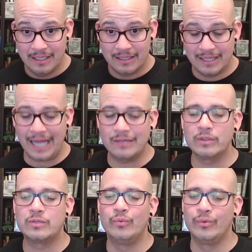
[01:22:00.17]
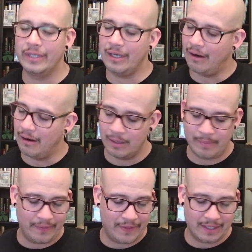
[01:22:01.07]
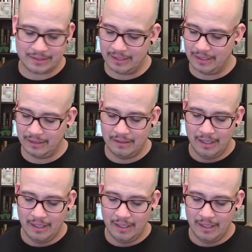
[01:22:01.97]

That's what's really hard about that scene.